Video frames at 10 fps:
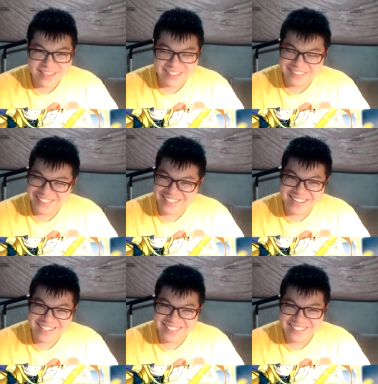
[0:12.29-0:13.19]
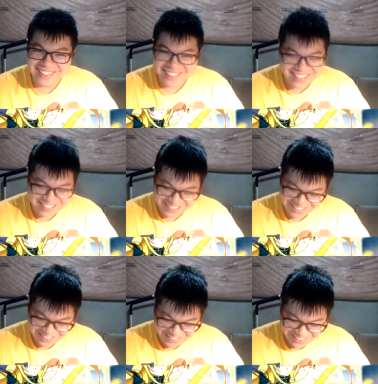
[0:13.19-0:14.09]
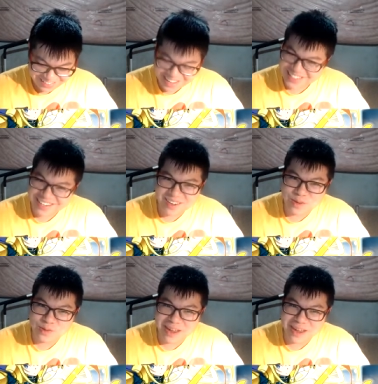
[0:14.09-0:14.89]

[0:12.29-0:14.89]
So today, it's SAO